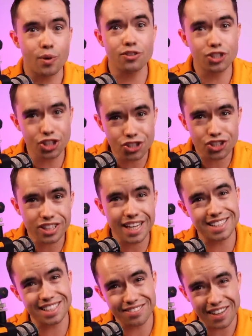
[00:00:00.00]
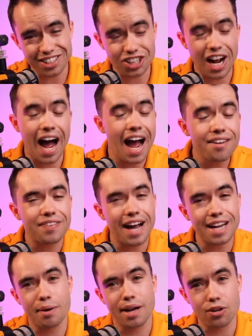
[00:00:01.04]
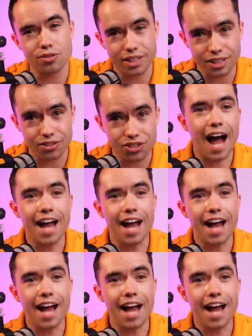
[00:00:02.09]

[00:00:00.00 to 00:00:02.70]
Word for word: when usually as an investor, I I find my own deals.